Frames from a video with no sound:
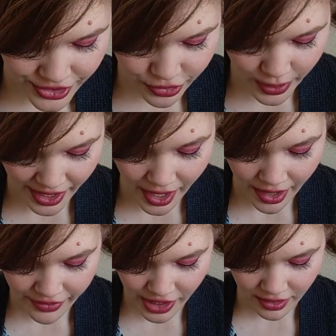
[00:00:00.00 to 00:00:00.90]
First, we
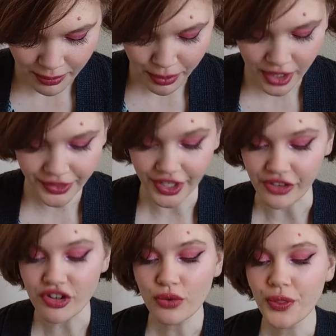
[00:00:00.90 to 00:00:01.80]
have a lip product that
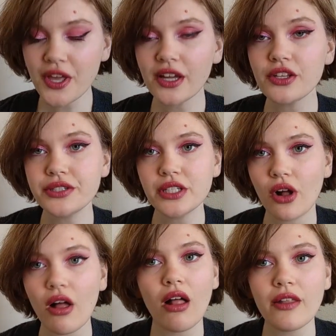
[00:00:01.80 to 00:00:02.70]
I don't think I used
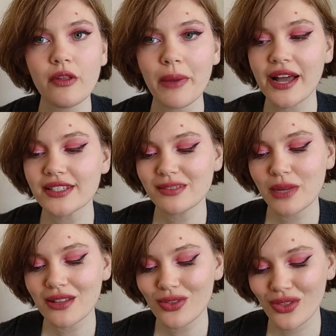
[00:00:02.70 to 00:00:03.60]
at all in the past
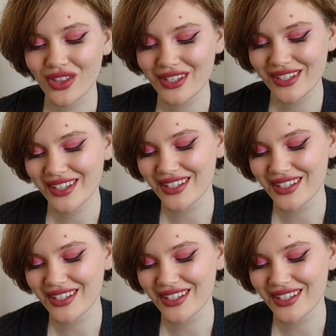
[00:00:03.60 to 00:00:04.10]
month. This